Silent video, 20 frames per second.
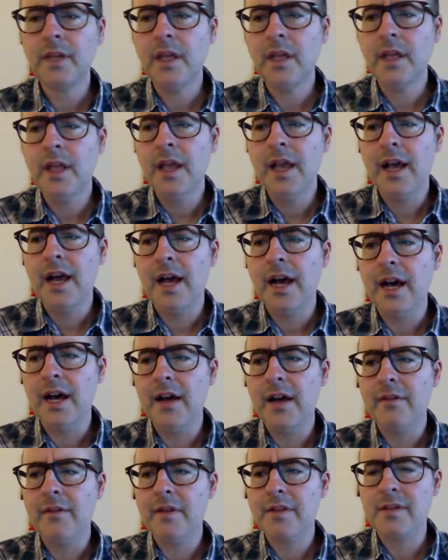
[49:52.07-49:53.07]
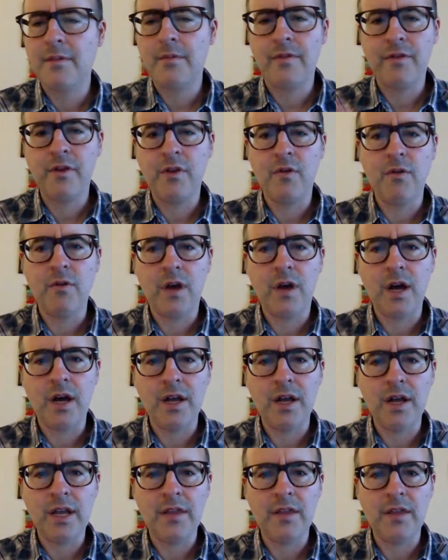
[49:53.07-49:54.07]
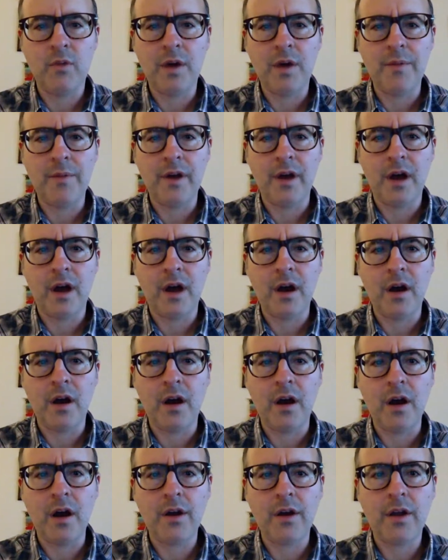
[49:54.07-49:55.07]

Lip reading: Some of you in the webinar are